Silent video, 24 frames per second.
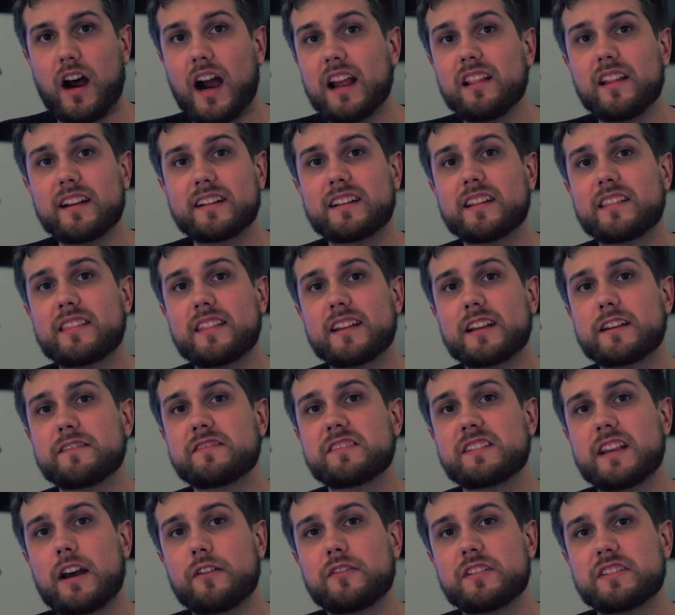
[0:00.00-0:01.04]
I like to think of
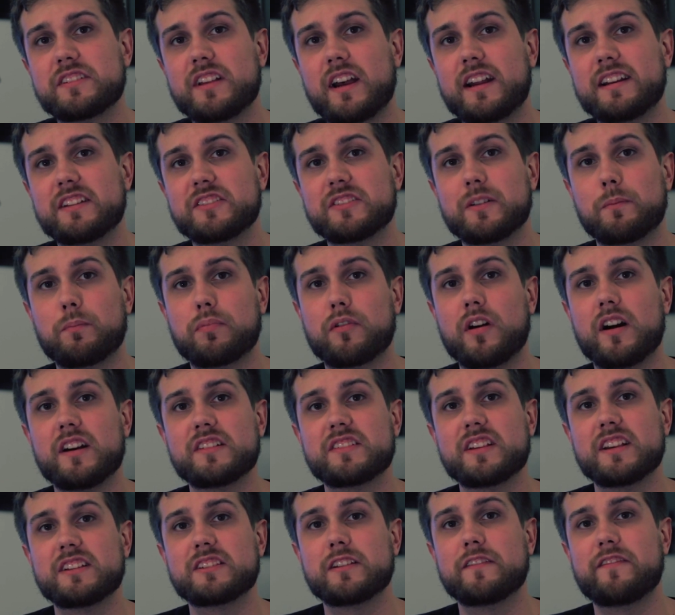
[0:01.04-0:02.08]
sound design as the
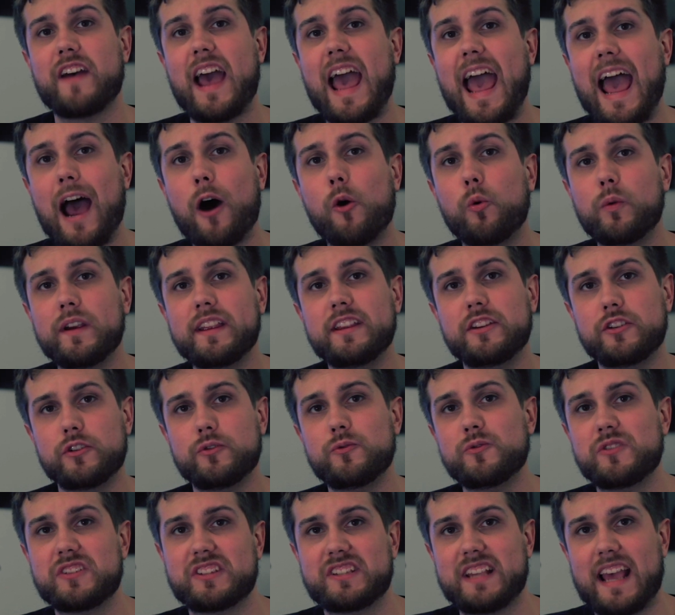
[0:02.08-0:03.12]
process of how we
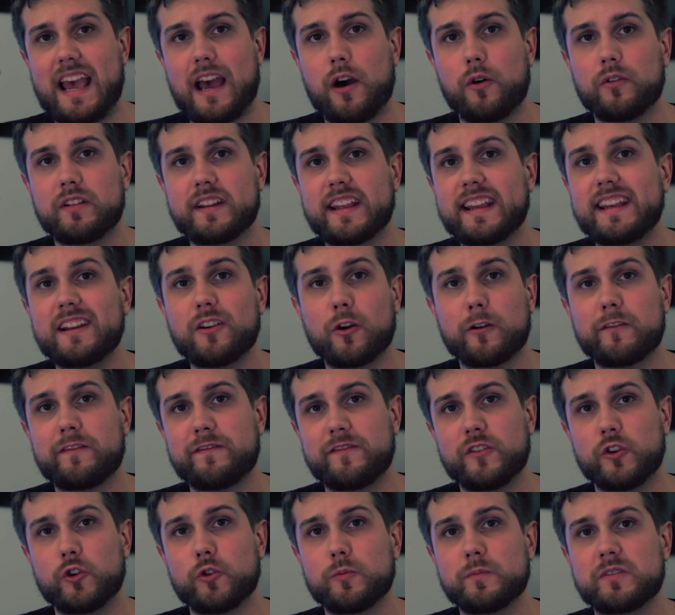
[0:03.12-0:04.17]
use sound in our
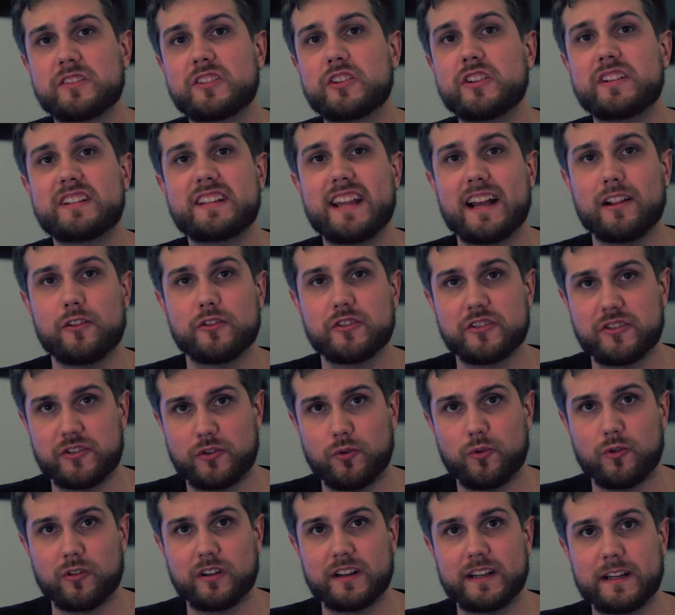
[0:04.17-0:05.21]
films to tell a
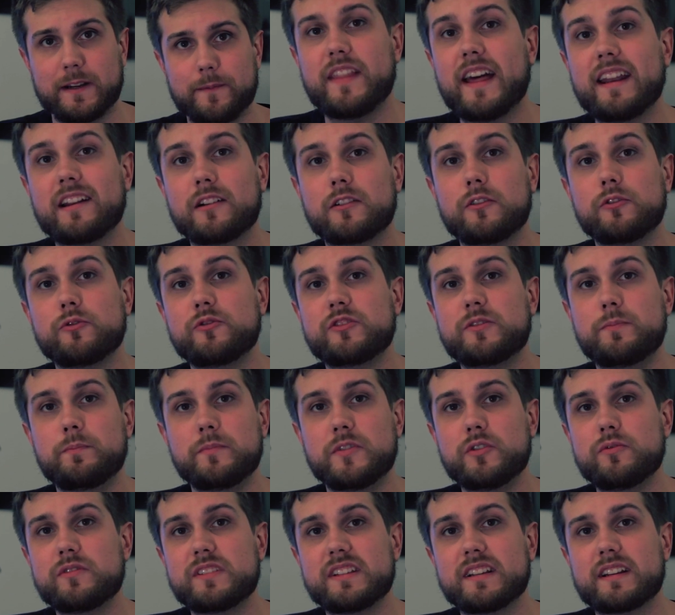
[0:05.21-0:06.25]
story. That includes
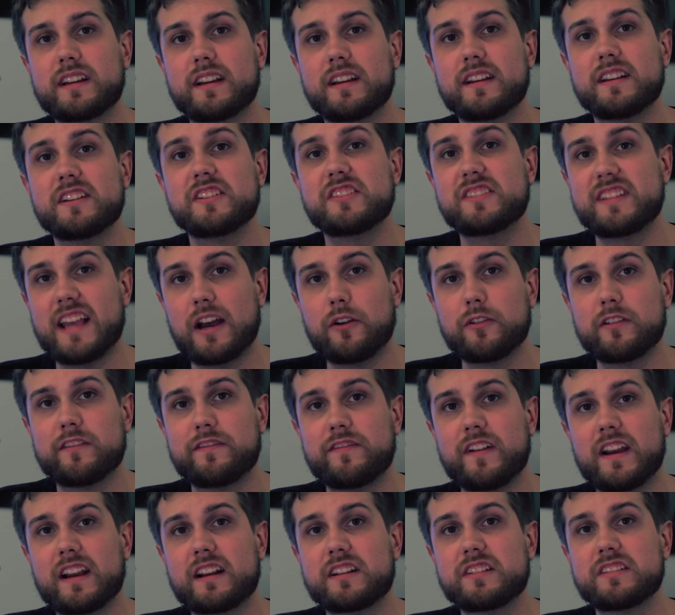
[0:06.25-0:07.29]
music, sound
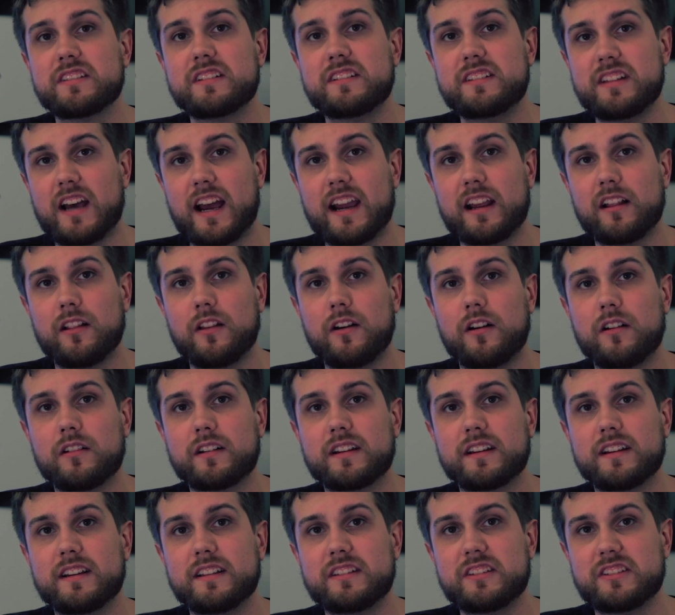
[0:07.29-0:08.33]
effects,
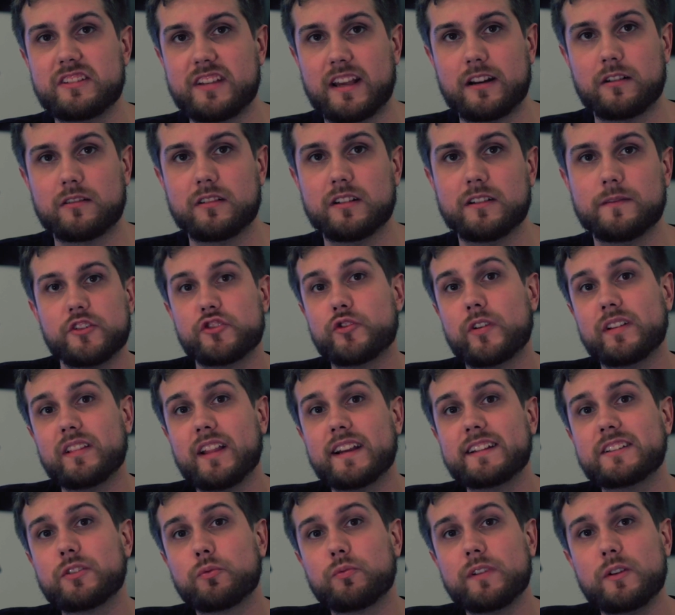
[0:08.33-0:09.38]
dialogue, etc. So I'd
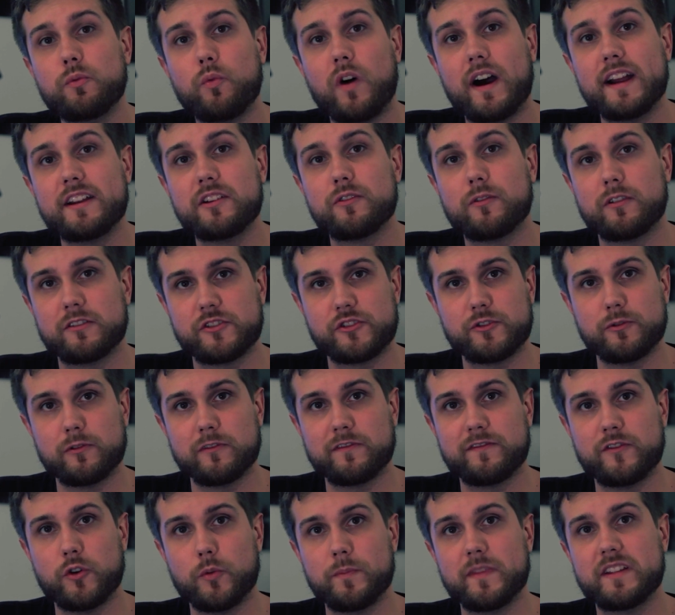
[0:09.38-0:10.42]
like to rewind to our
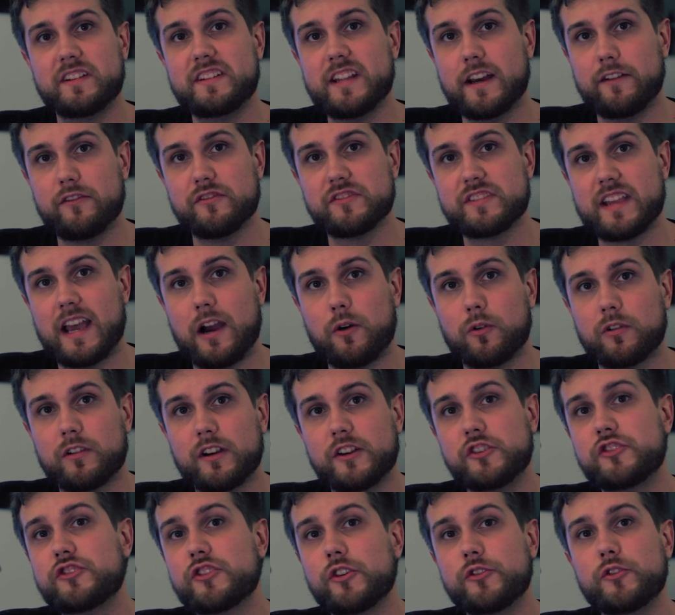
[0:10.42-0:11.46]
short film The Devil's Hour
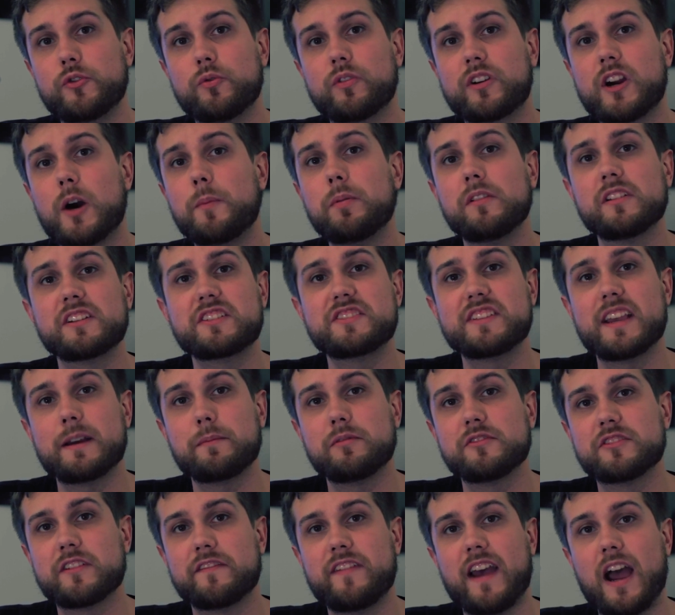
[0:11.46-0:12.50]
and show you a couple
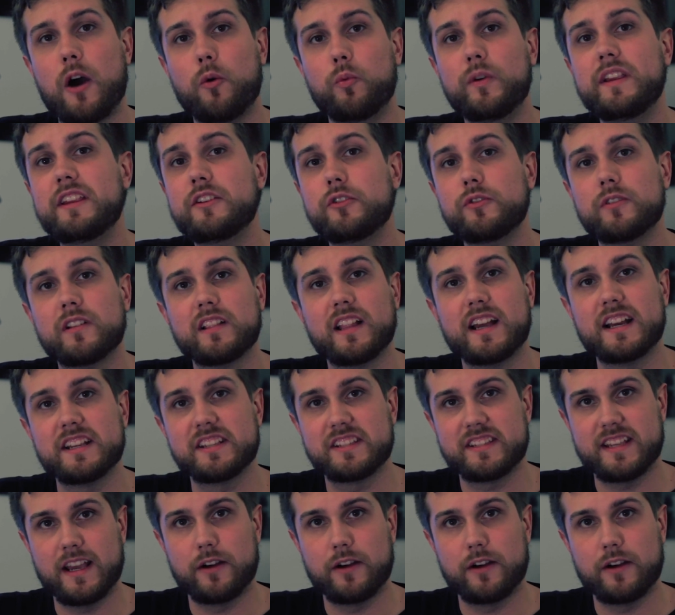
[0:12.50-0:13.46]
examples of how we utilize